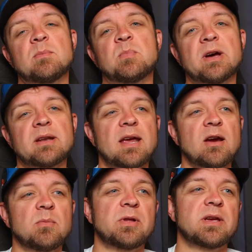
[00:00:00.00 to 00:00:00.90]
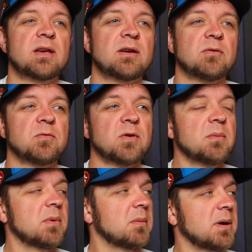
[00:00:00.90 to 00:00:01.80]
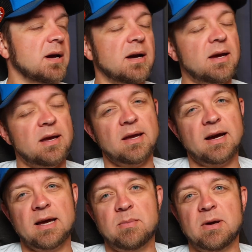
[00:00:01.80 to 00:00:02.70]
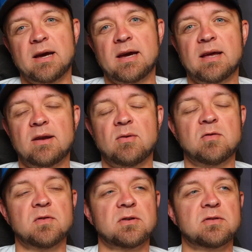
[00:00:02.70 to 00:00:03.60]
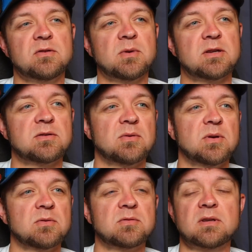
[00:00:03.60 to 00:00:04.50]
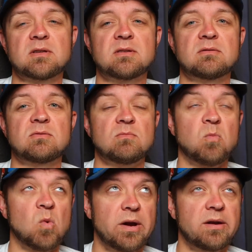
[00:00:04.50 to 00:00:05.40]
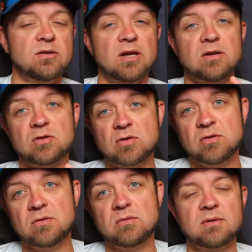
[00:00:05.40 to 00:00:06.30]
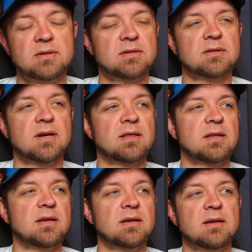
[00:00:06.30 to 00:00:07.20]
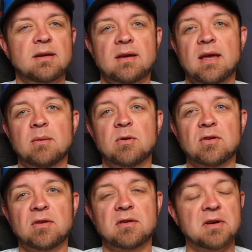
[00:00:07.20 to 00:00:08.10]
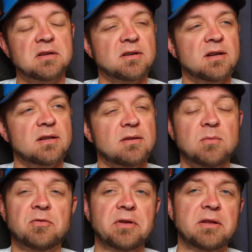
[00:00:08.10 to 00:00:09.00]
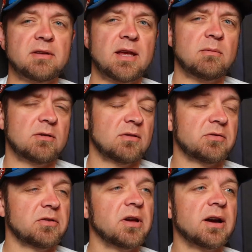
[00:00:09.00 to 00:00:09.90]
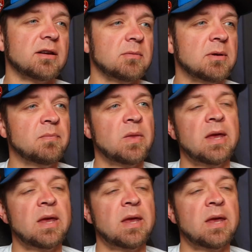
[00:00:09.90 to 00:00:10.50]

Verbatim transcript: But playing from my iPad over to my Sonos 1 Gen 2, it's got the Amazon device on it, I will say its name because it'll start talking to me.